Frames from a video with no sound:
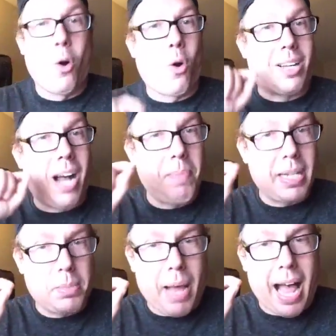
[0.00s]
or
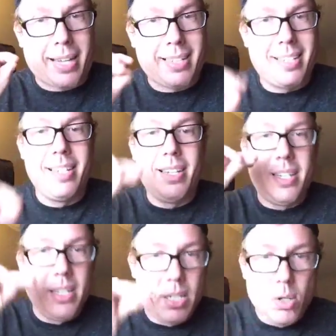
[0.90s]
comments back,
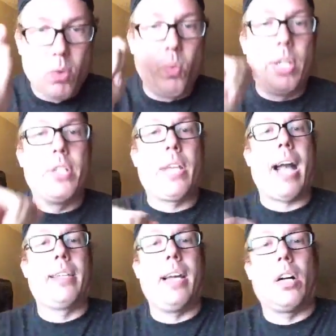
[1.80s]
we just
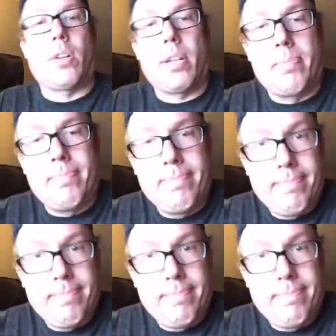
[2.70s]
hack the algorithm.